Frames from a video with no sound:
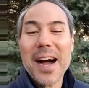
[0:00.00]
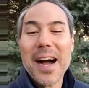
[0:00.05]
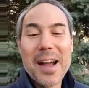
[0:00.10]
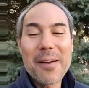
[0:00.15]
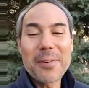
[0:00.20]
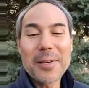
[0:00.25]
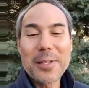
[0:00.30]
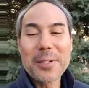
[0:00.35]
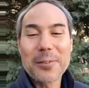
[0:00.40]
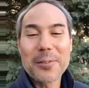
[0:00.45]

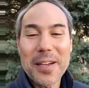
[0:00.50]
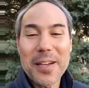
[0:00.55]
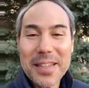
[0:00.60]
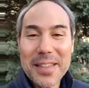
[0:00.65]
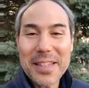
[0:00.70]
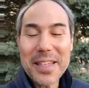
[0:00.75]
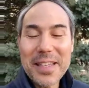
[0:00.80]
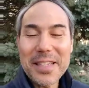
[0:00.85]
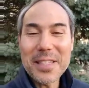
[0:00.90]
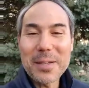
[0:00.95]
I've heard
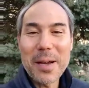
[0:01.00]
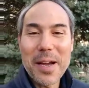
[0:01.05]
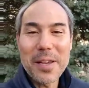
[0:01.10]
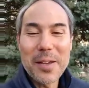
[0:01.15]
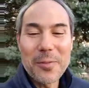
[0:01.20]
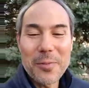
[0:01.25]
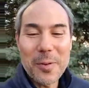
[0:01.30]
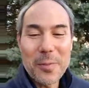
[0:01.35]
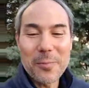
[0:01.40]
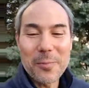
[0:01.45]
great things
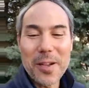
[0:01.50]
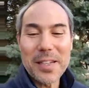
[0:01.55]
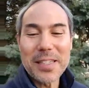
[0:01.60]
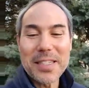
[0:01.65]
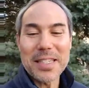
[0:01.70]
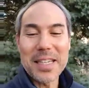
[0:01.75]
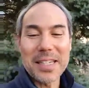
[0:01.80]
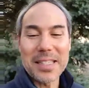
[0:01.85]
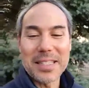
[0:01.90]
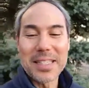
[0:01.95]
about you from
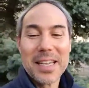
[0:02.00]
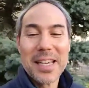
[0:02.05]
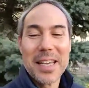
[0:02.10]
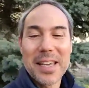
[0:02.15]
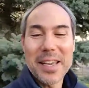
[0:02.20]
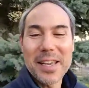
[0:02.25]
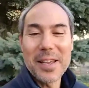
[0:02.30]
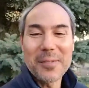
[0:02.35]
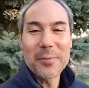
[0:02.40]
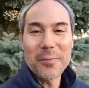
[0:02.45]
Fred 6
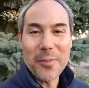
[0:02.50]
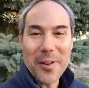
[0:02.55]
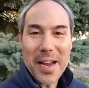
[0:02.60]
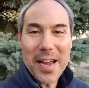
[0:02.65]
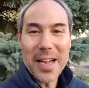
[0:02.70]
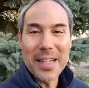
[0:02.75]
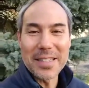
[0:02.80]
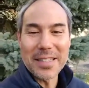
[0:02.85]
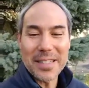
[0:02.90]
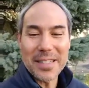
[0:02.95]
in
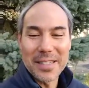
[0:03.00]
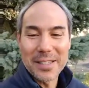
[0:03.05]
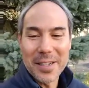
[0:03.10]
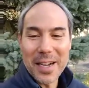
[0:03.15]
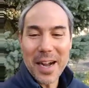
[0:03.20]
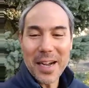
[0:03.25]
France.